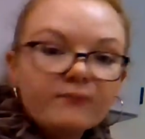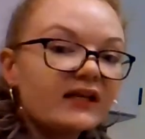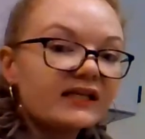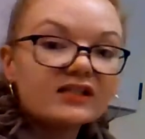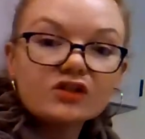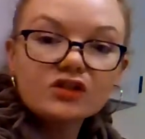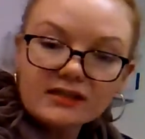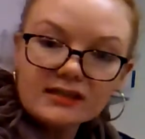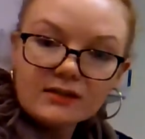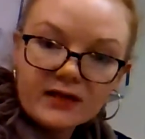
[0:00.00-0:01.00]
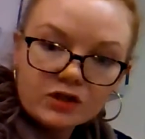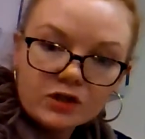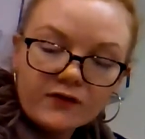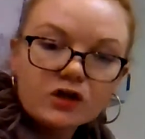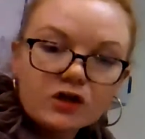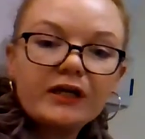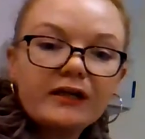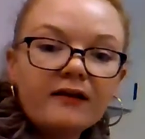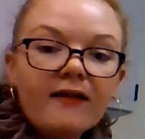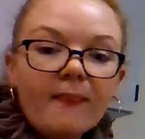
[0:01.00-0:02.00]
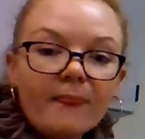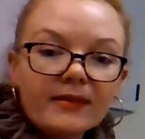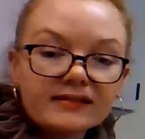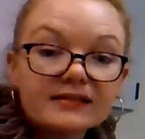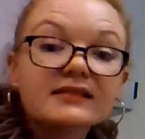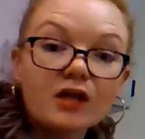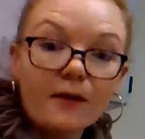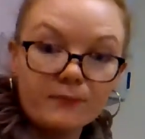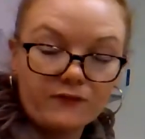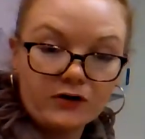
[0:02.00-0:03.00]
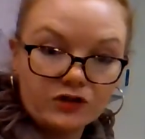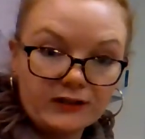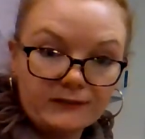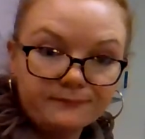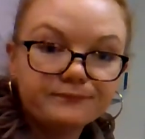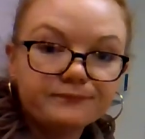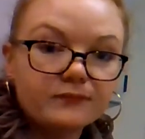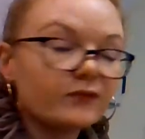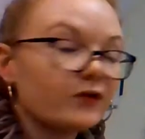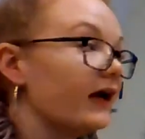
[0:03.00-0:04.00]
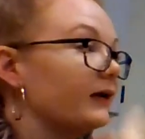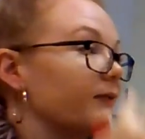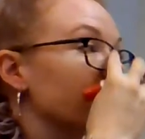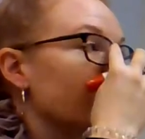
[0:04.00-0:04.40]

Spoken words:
This is just a picture version. This is the number version. Okay?